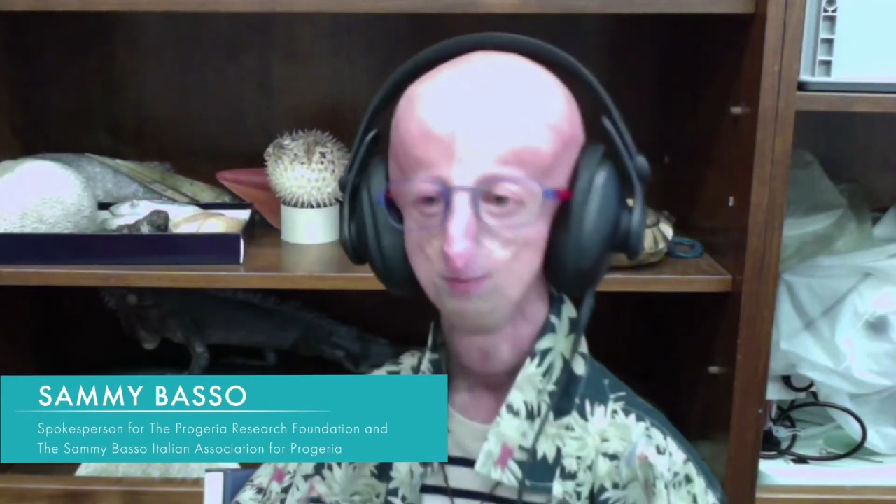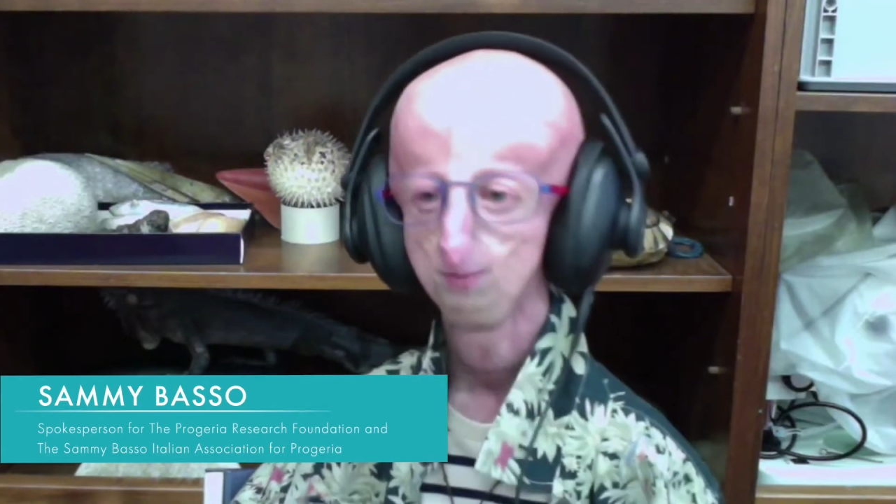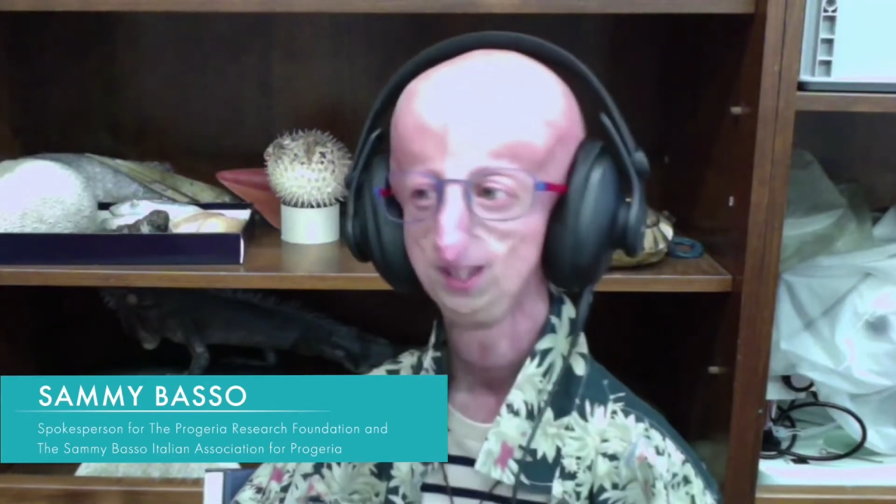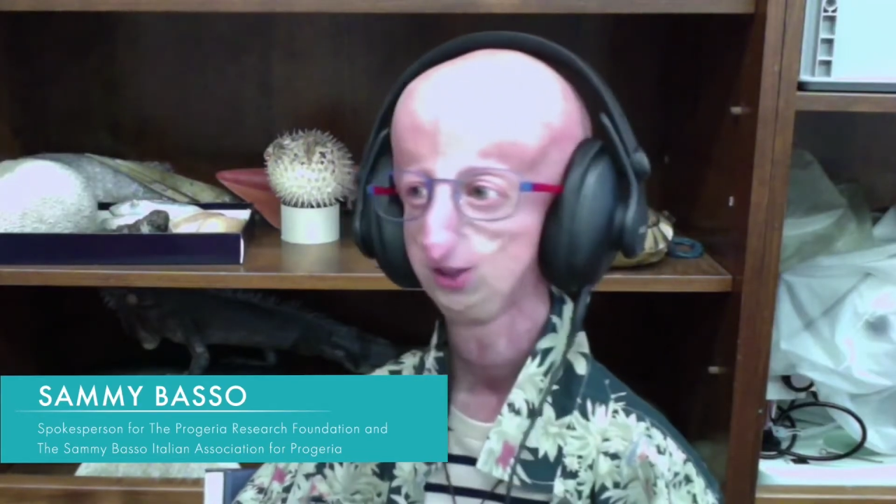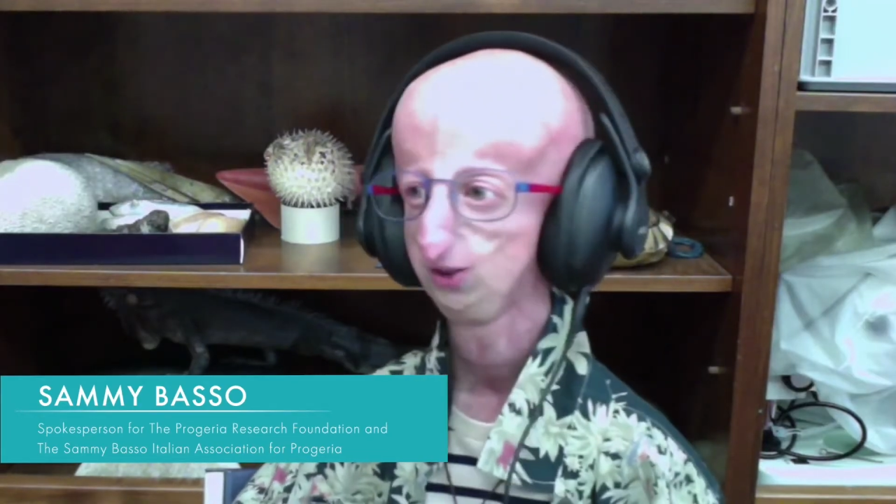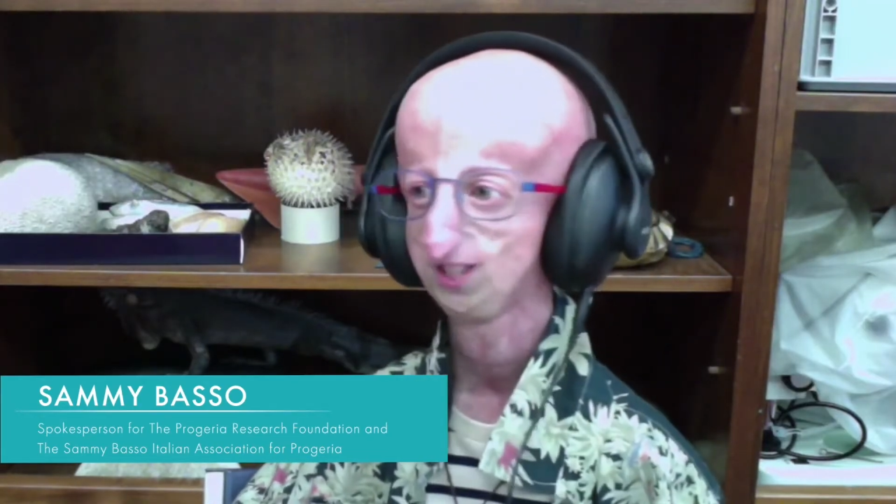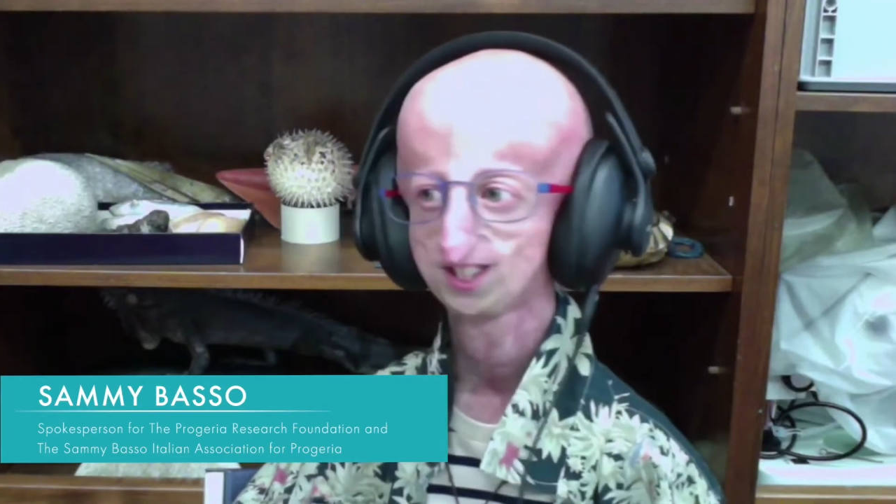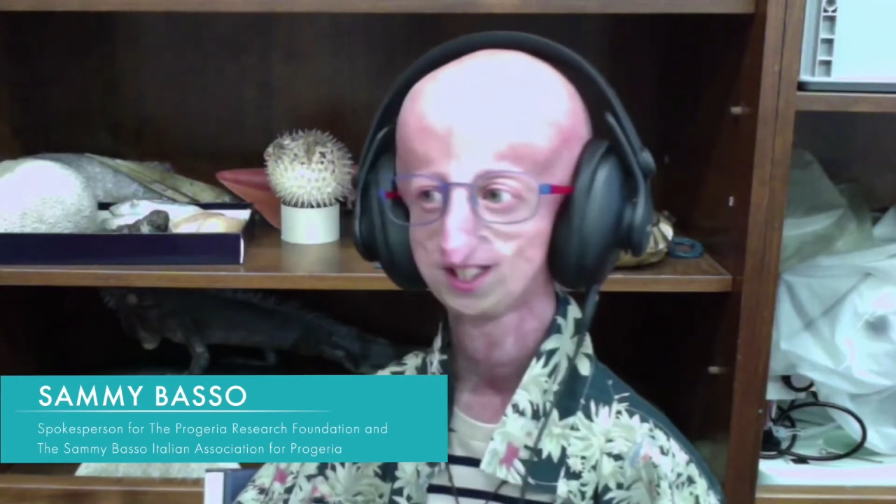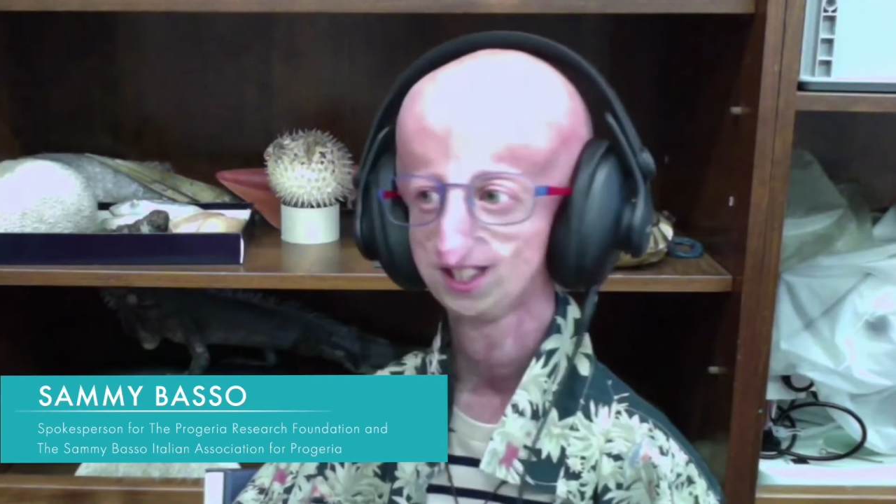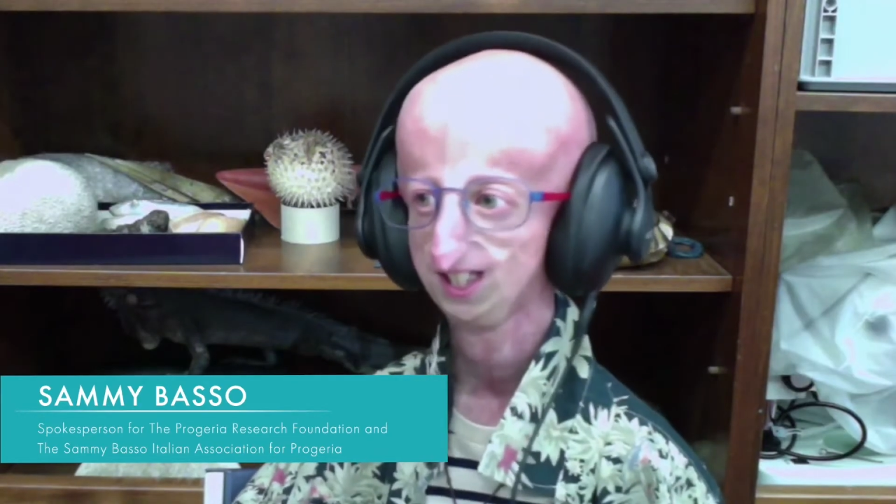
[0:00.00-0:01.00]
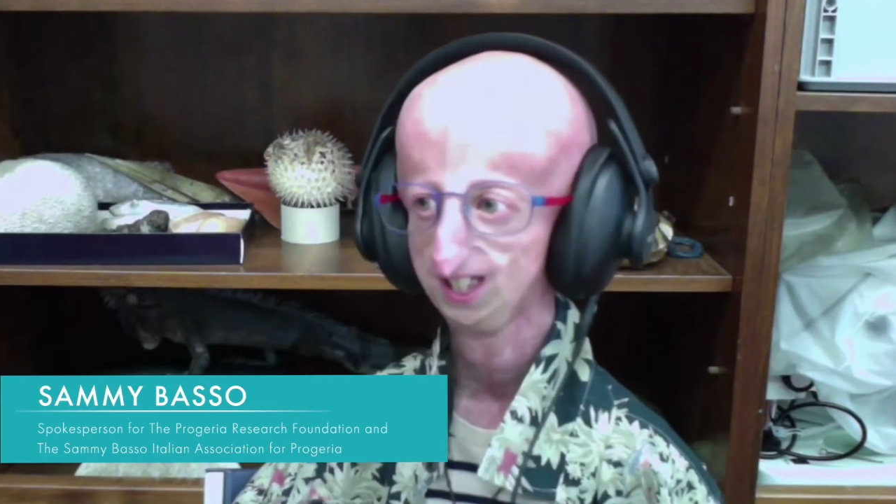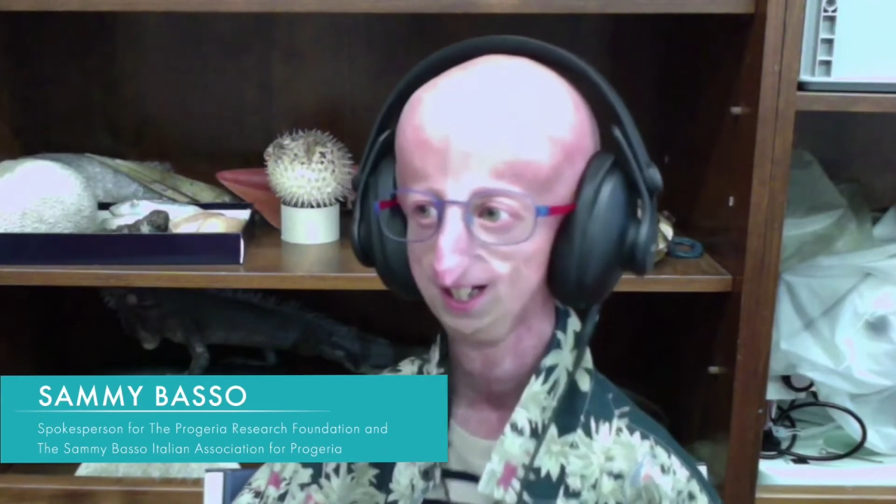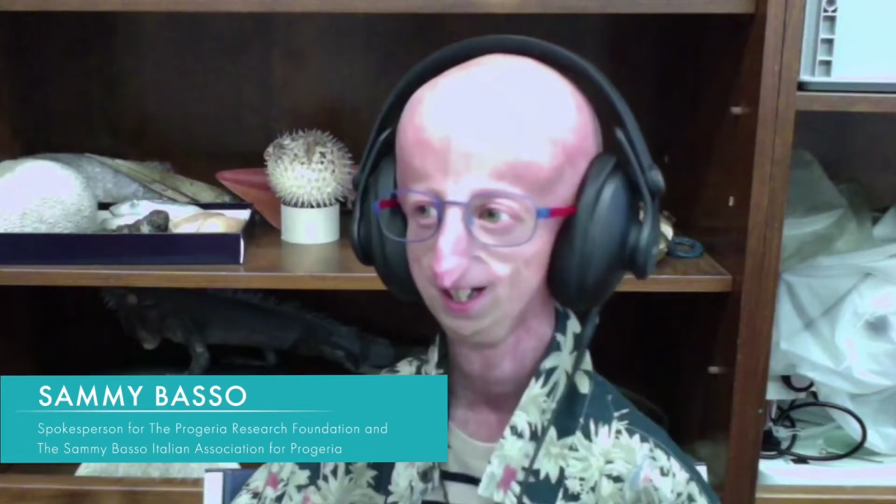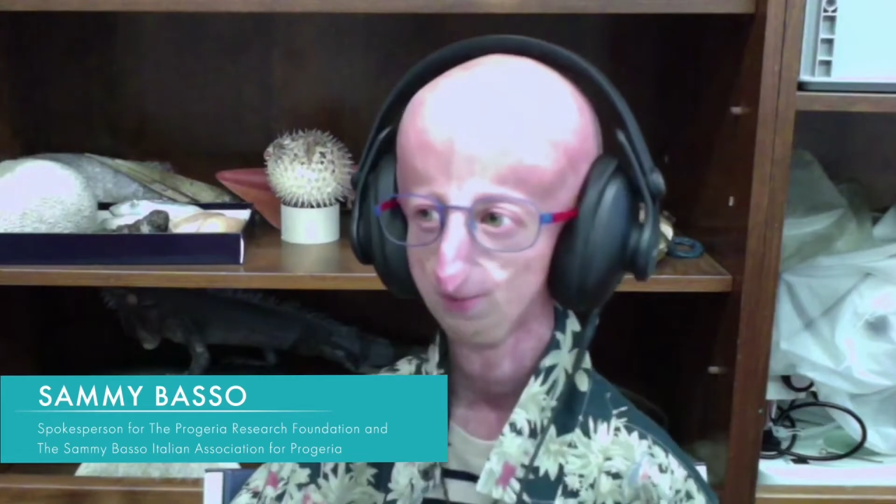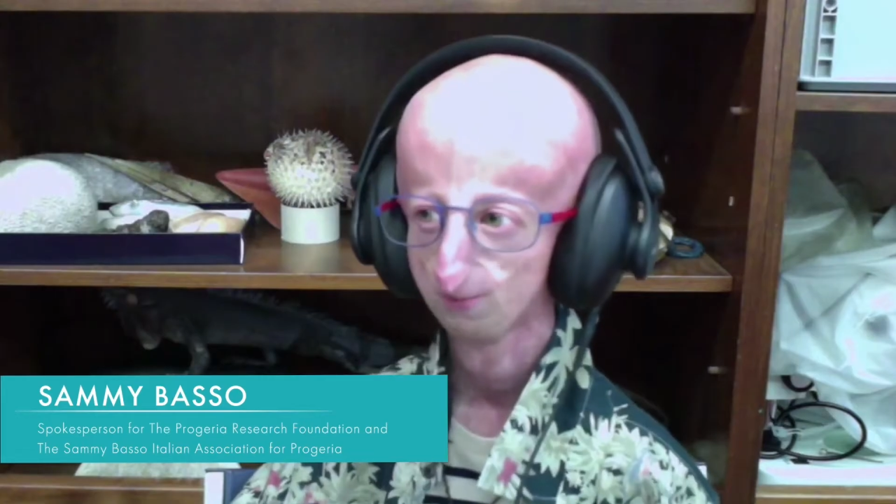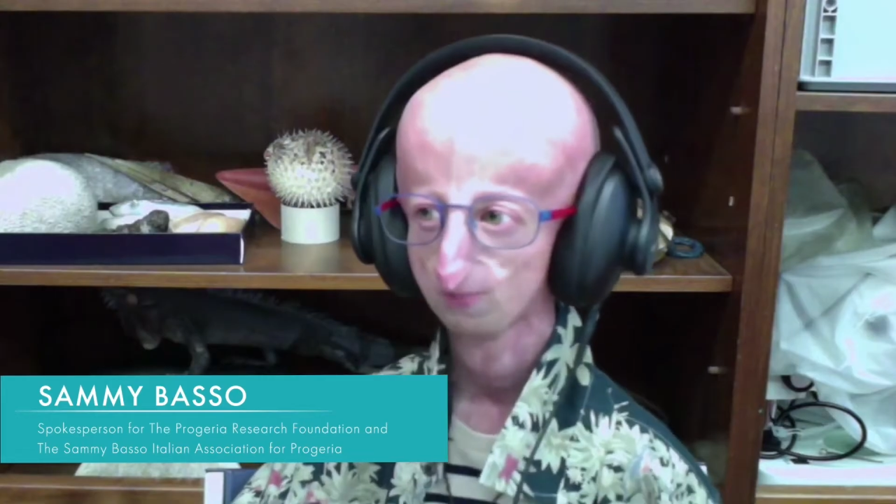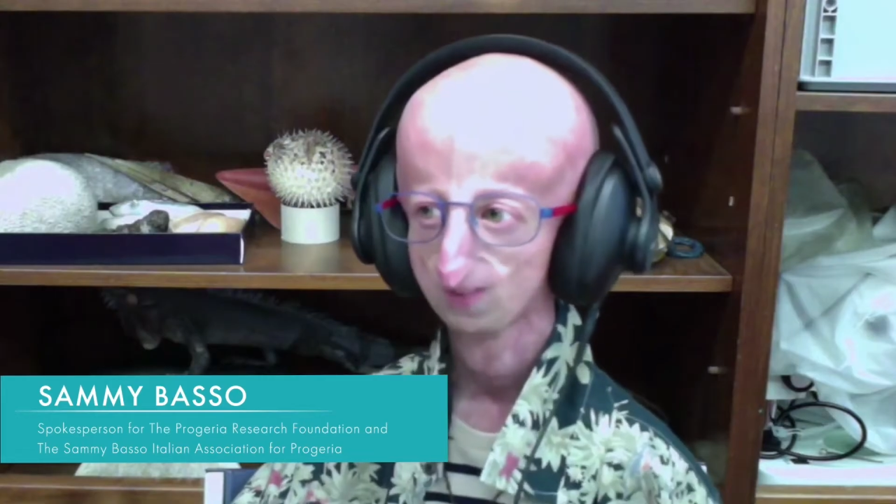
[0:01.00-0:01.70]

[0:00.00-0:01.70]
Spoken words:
because I